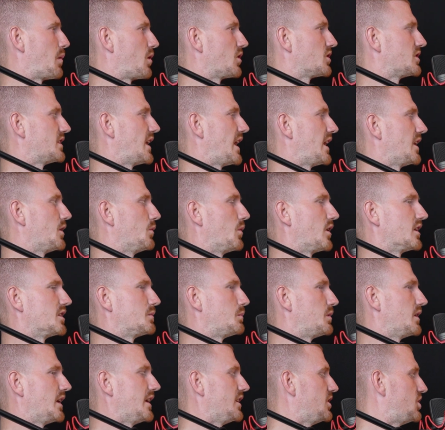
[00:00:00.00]
personality wise?
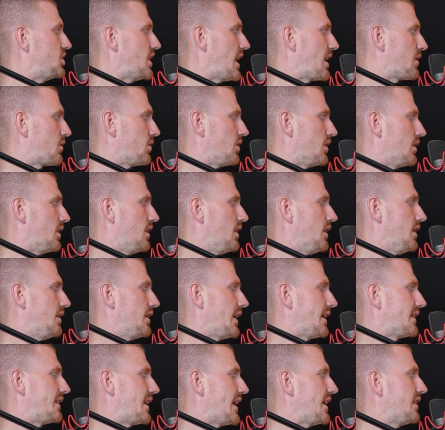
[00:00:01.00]
But in general,
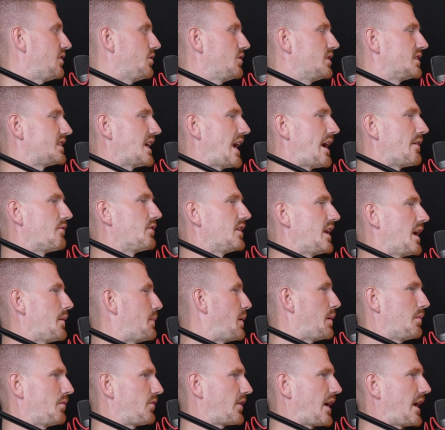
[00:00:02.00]
like they do this every day.
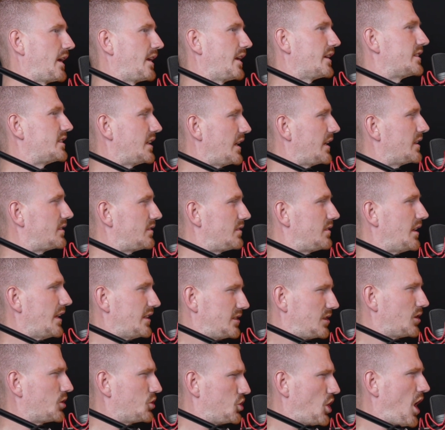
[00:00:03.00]
People forget
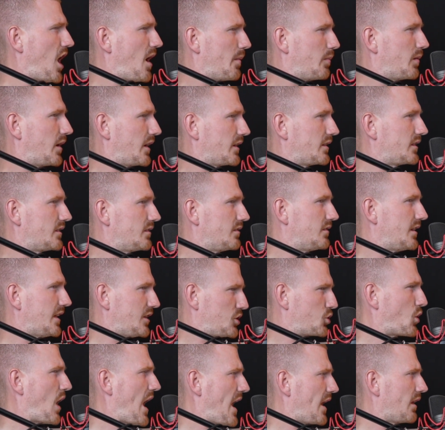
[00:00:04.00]
it's their job. Like they
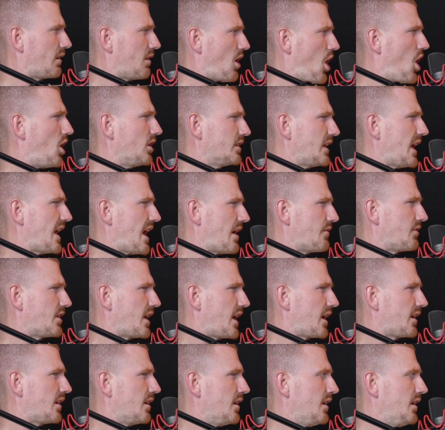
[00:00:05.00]
train all day, every
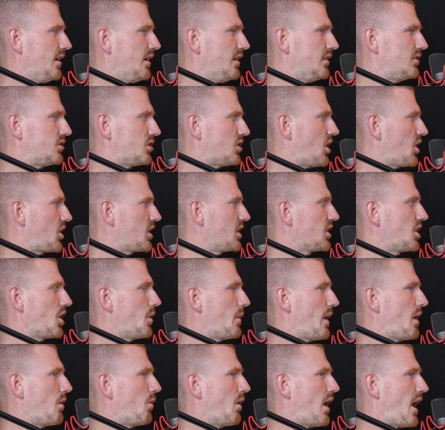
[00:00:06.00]
day. They're not going to
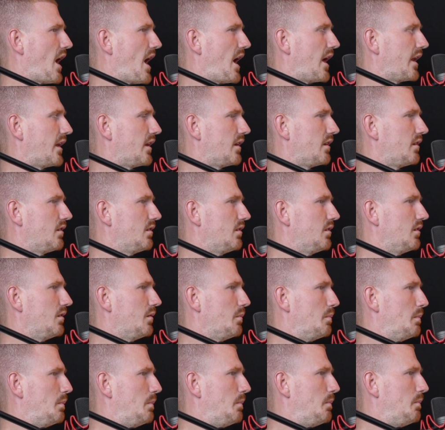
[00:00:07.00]
go out and
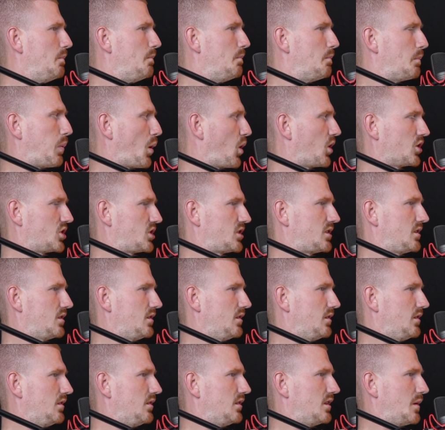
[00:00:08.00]
burst
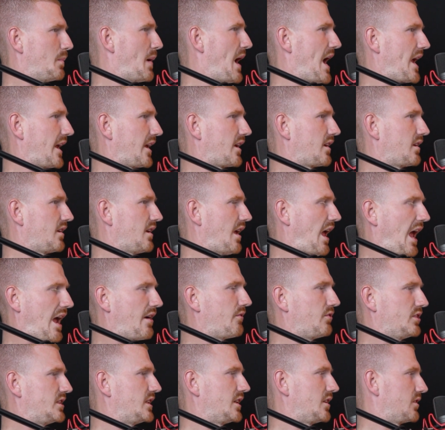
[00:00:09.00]
the bank
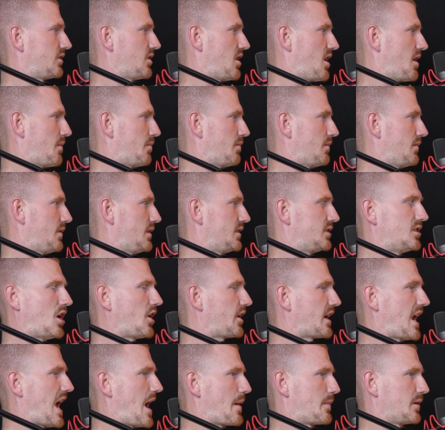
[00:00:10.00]
every single time. It's not
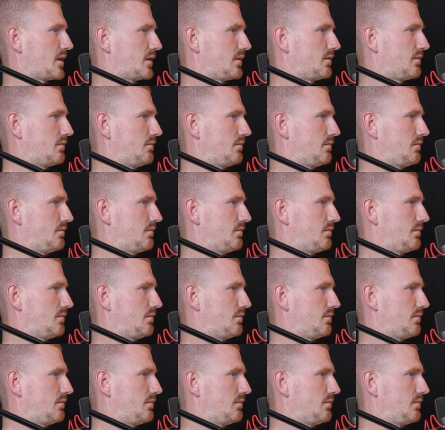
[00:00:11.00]
going to happen.